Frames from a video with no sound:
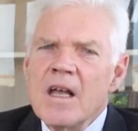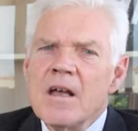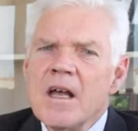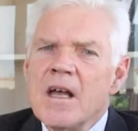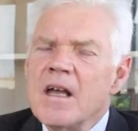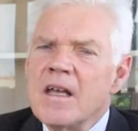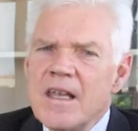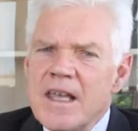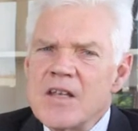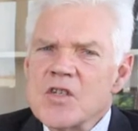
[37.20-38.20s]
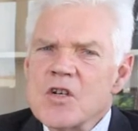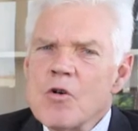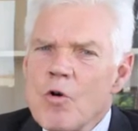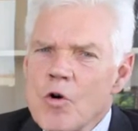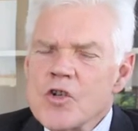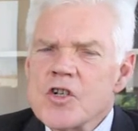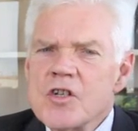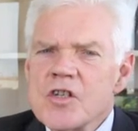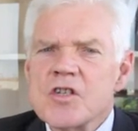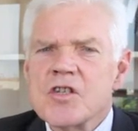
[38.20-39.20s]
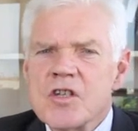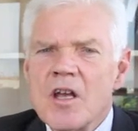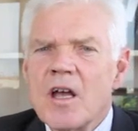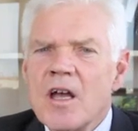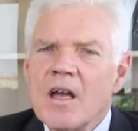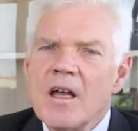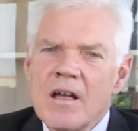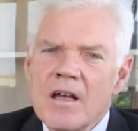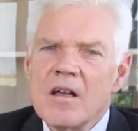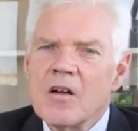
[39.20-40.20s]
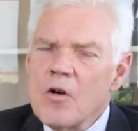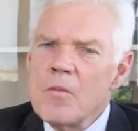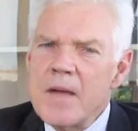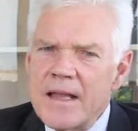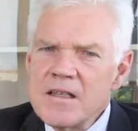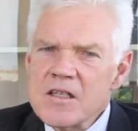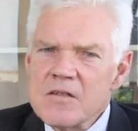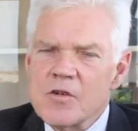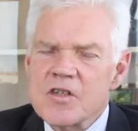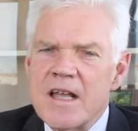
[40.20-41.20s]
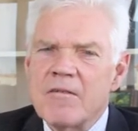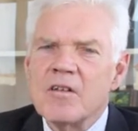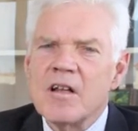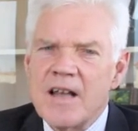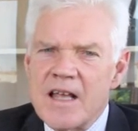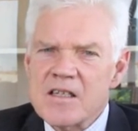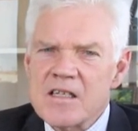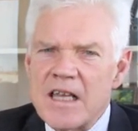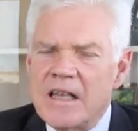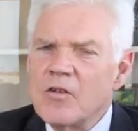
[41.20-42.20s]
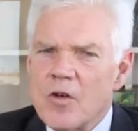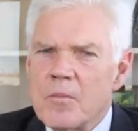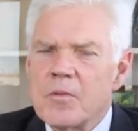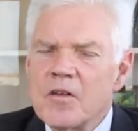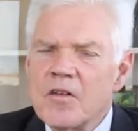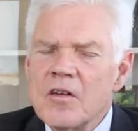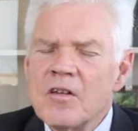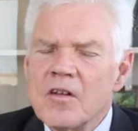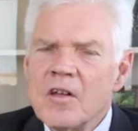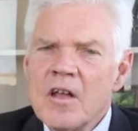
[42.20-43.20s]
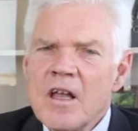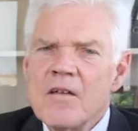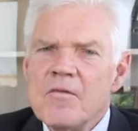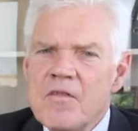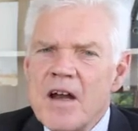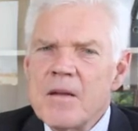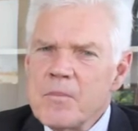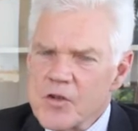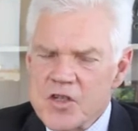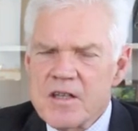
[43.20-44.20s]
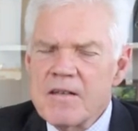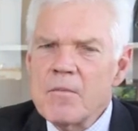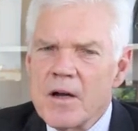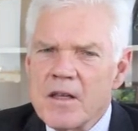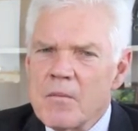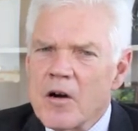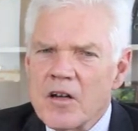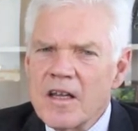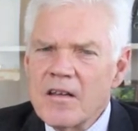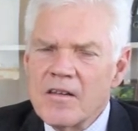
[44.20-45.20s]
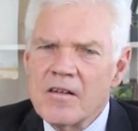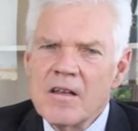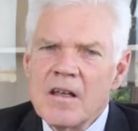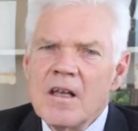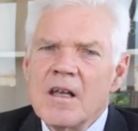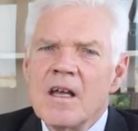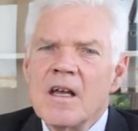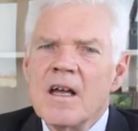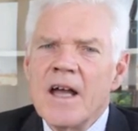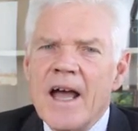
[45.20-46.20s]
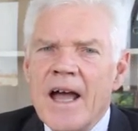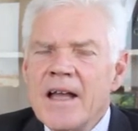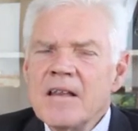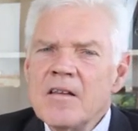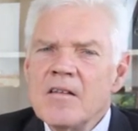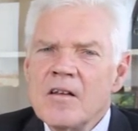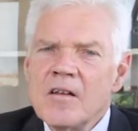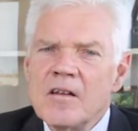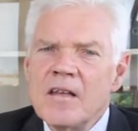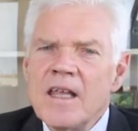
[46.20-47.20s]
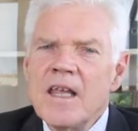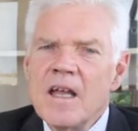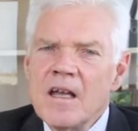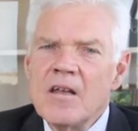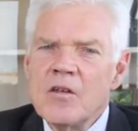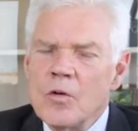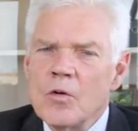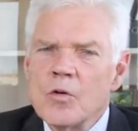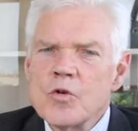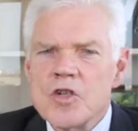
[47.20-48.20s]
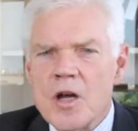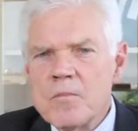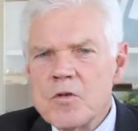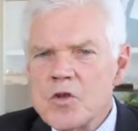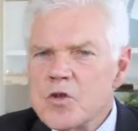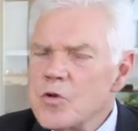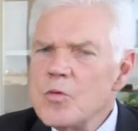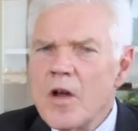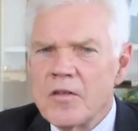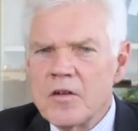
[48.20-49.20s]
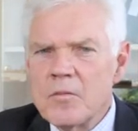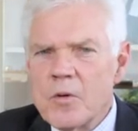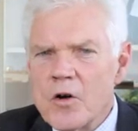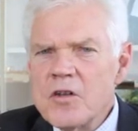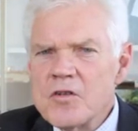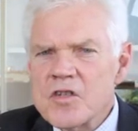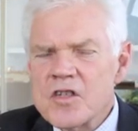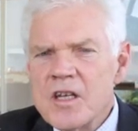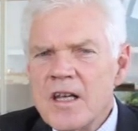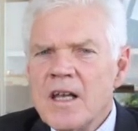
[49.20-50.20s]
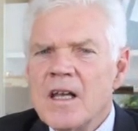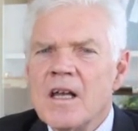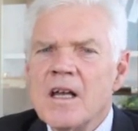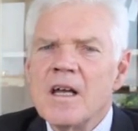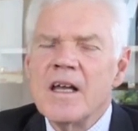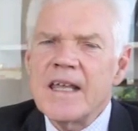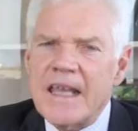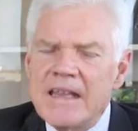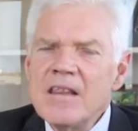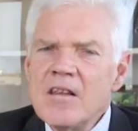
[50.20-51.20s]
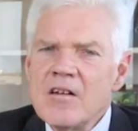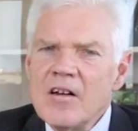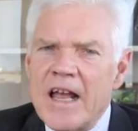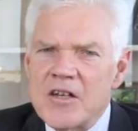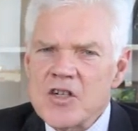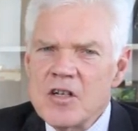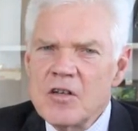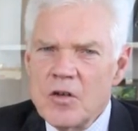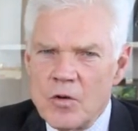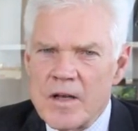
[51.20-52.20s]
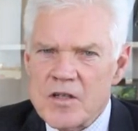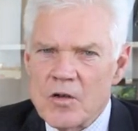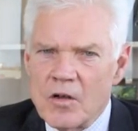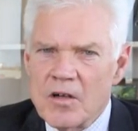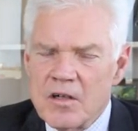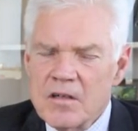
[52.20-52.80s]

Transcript: Uh, his cautious uh, comments was nevertheless interpreted very positive by the market uh, and the uh, euro jumped 200 points uh, in relation to US dollar.